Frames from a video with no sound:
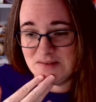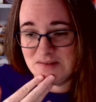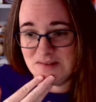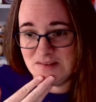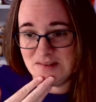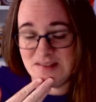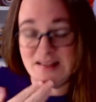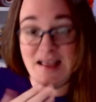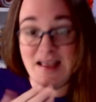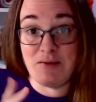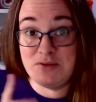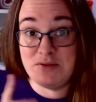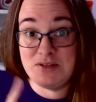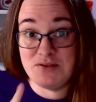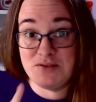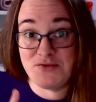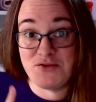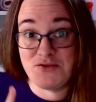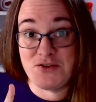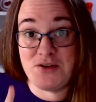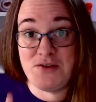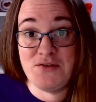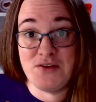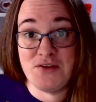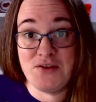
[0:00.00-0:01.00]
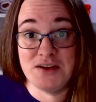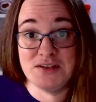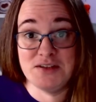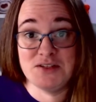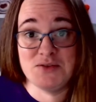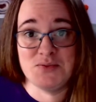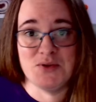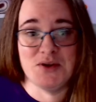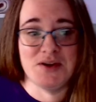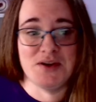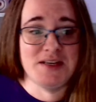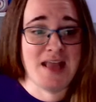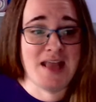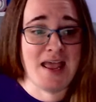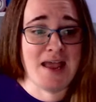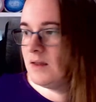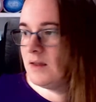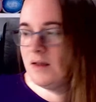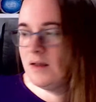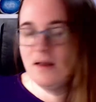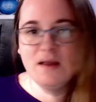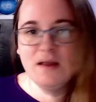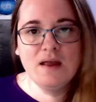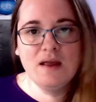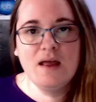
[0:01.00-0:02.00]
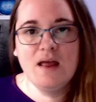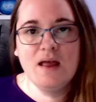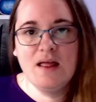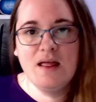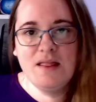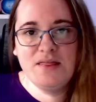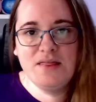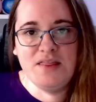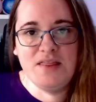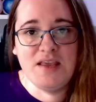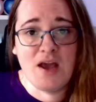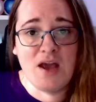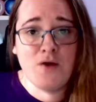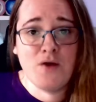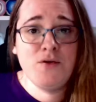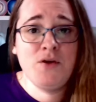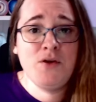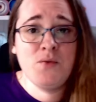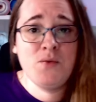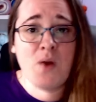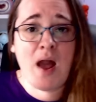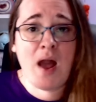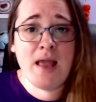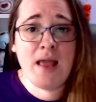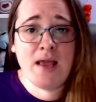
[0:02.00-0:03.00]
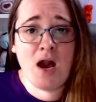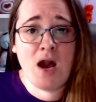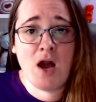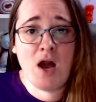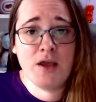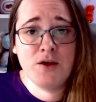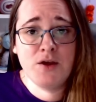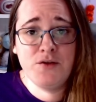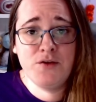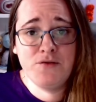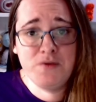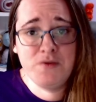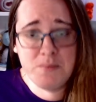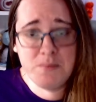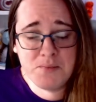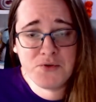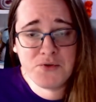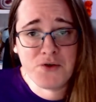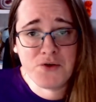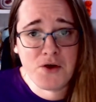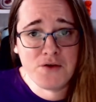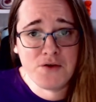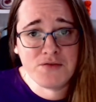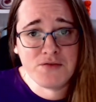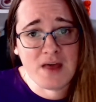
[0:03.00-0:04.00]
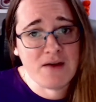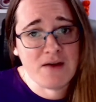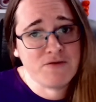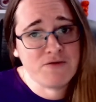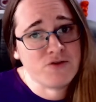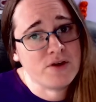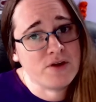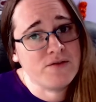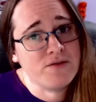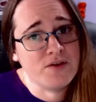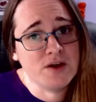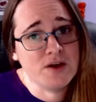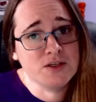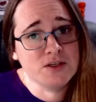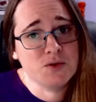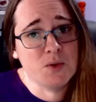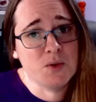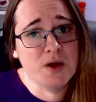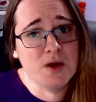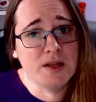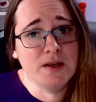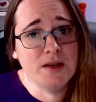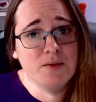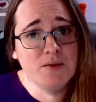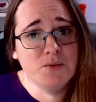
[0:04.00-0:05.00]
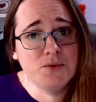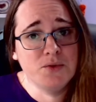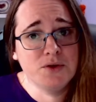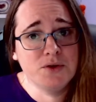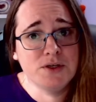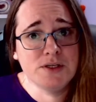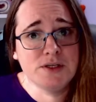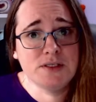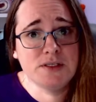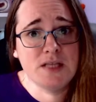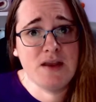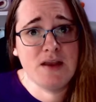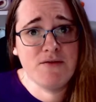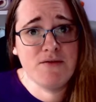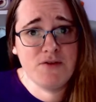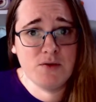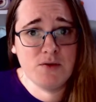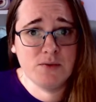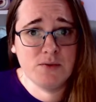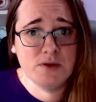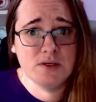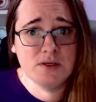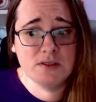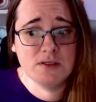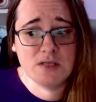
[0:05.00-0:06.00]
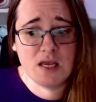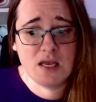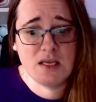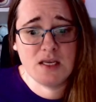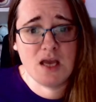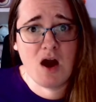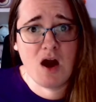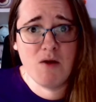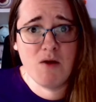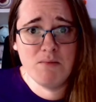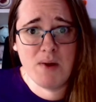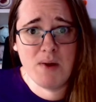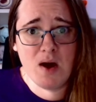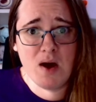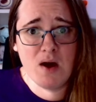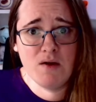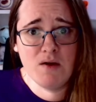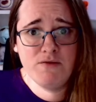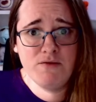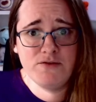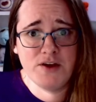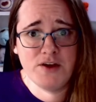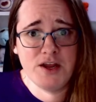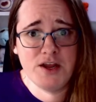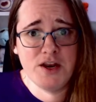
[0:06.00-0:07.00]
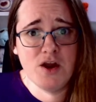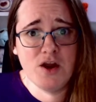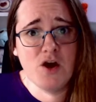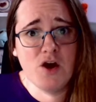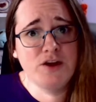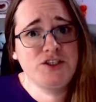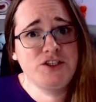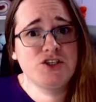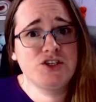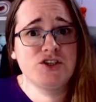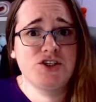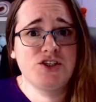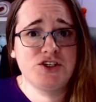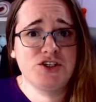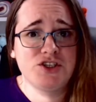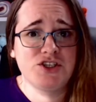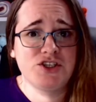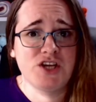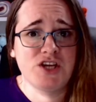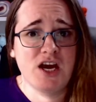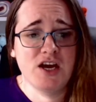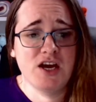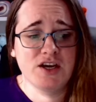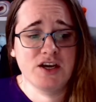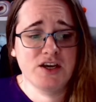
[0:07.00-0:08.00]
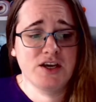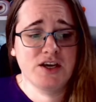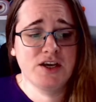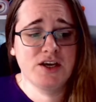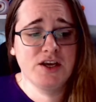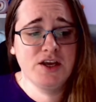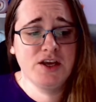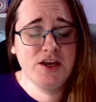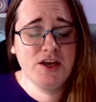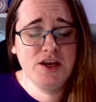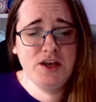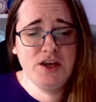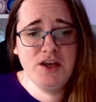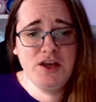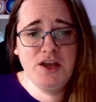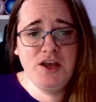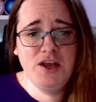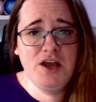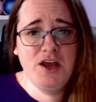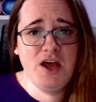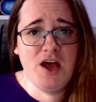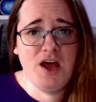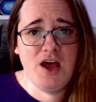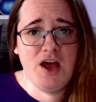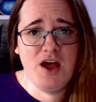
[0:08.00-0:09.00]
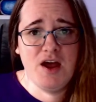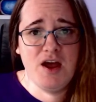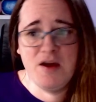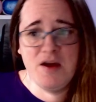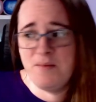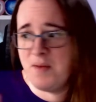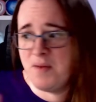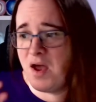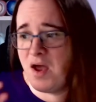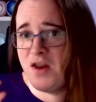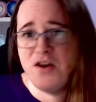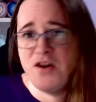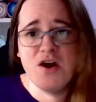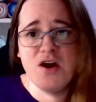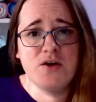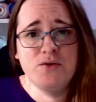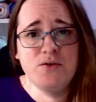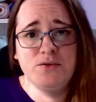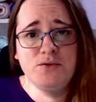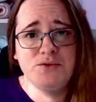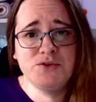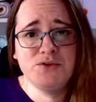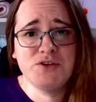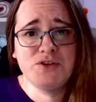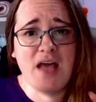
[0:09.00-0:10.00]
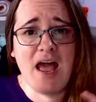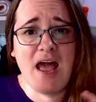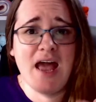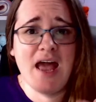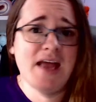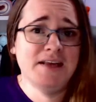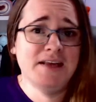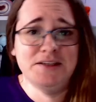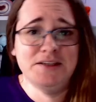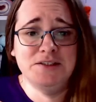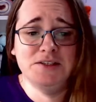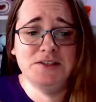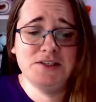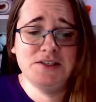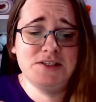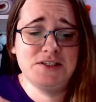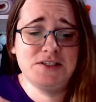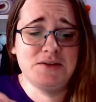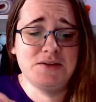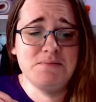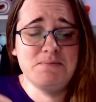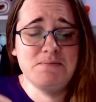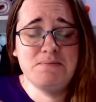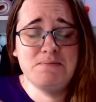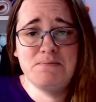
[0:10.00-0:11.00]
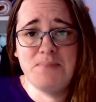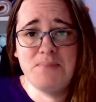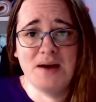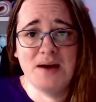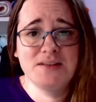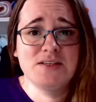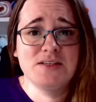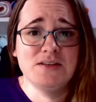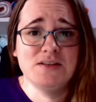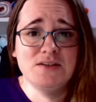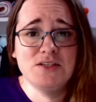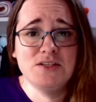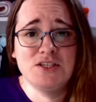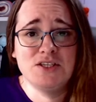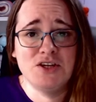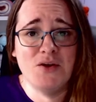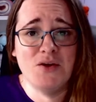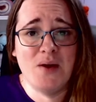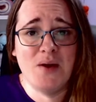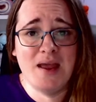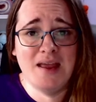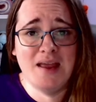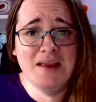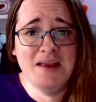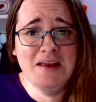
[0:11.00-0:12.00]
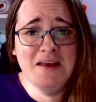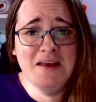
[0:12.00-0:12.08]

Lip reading: That was the very first one. Now, the only way I could have improved that very first one was if it was a yarn bath and I just stuck a nose and some buttons to it